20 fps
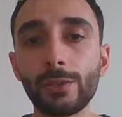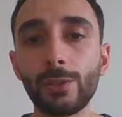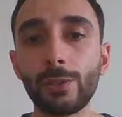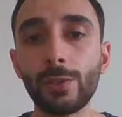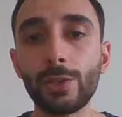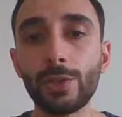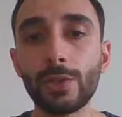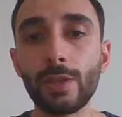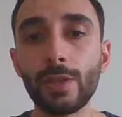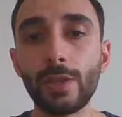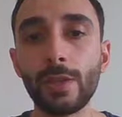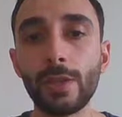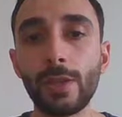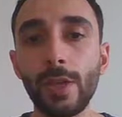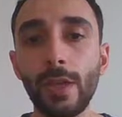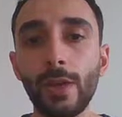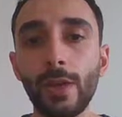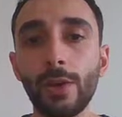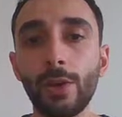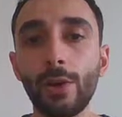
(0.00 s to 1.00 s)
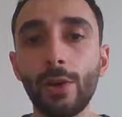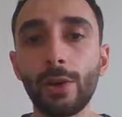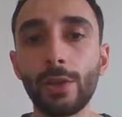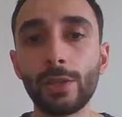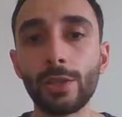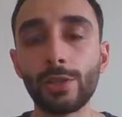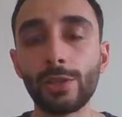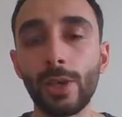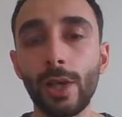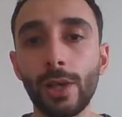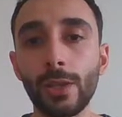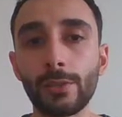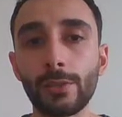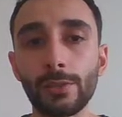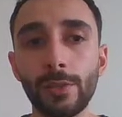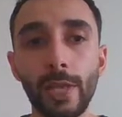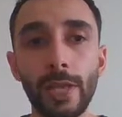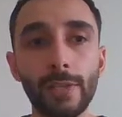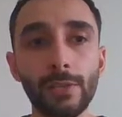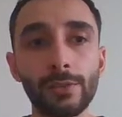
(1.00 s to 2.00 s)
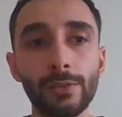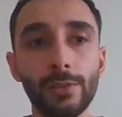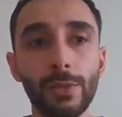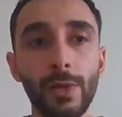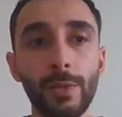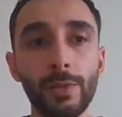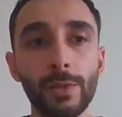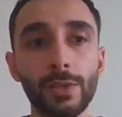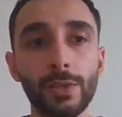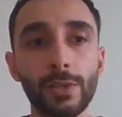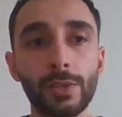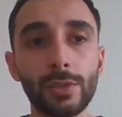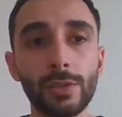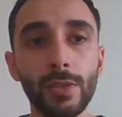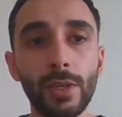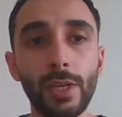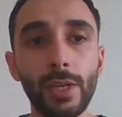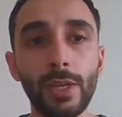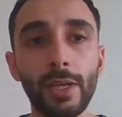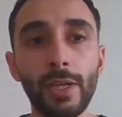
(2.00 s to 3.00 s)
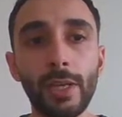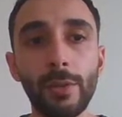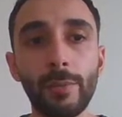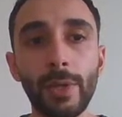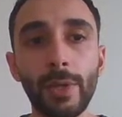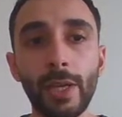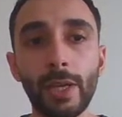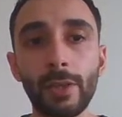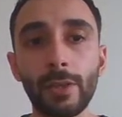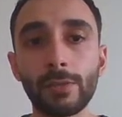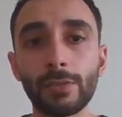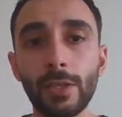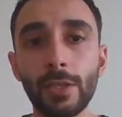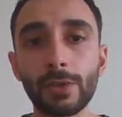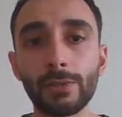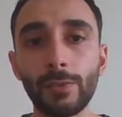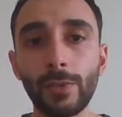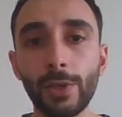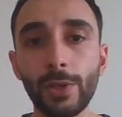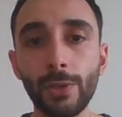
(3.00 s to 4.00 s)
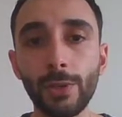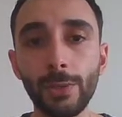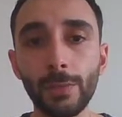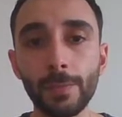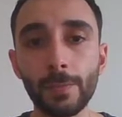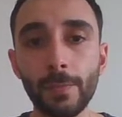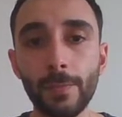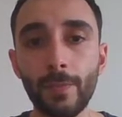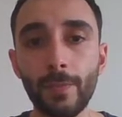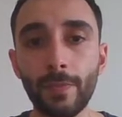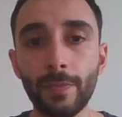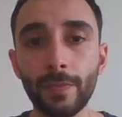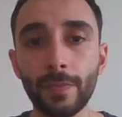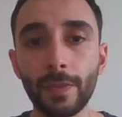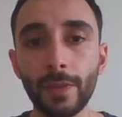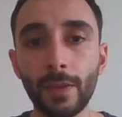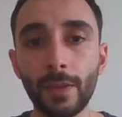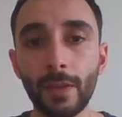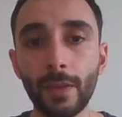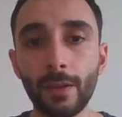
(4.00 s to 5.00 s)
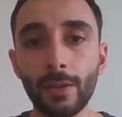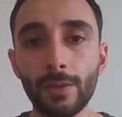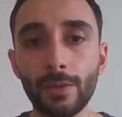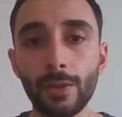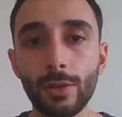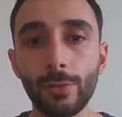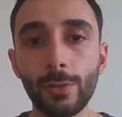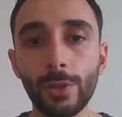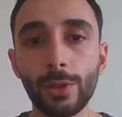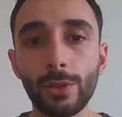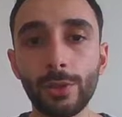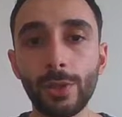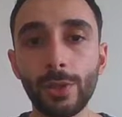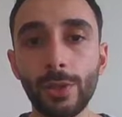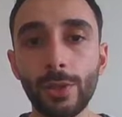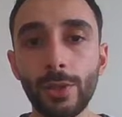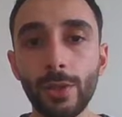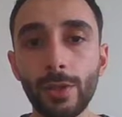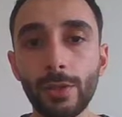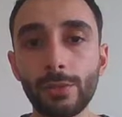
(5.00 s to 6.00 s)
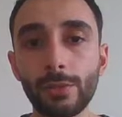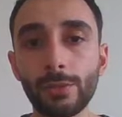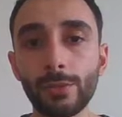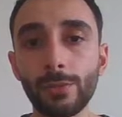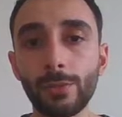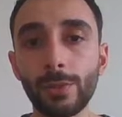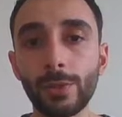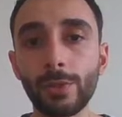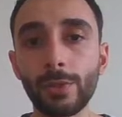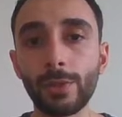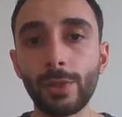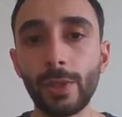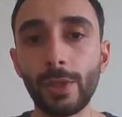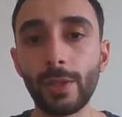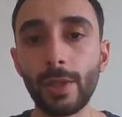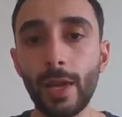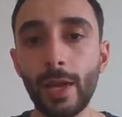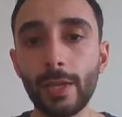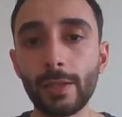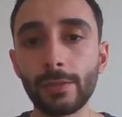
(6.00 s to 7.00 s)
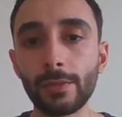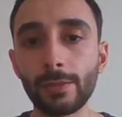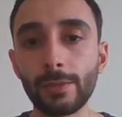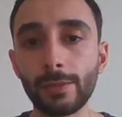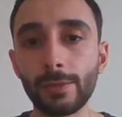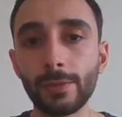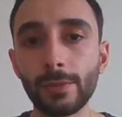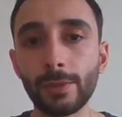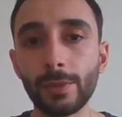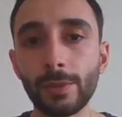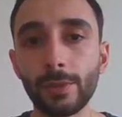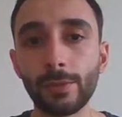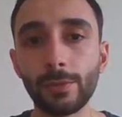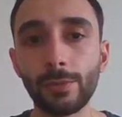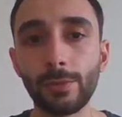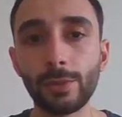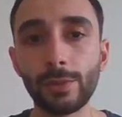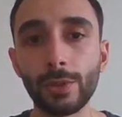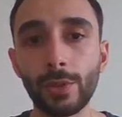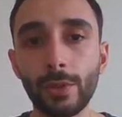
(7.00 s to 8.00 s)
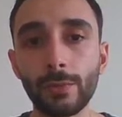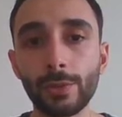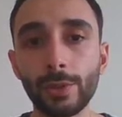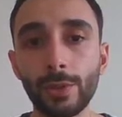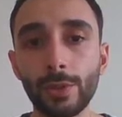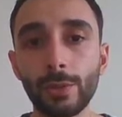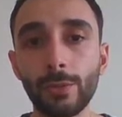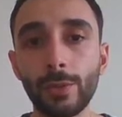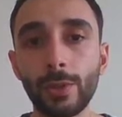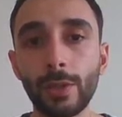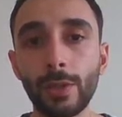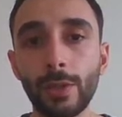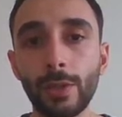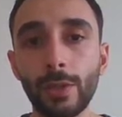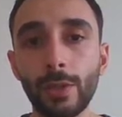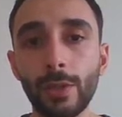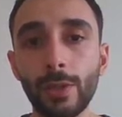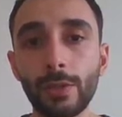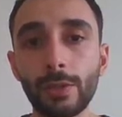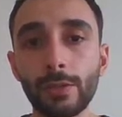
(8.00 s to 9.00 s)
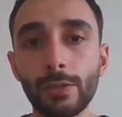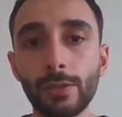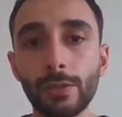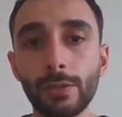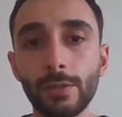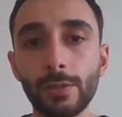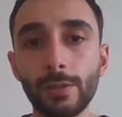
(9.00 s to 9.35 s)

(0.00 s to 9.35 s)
which is in the orange line, right? So let me just eliminate the rest for you. So we don't need this, we don't need that, which I'm sorry, we need this.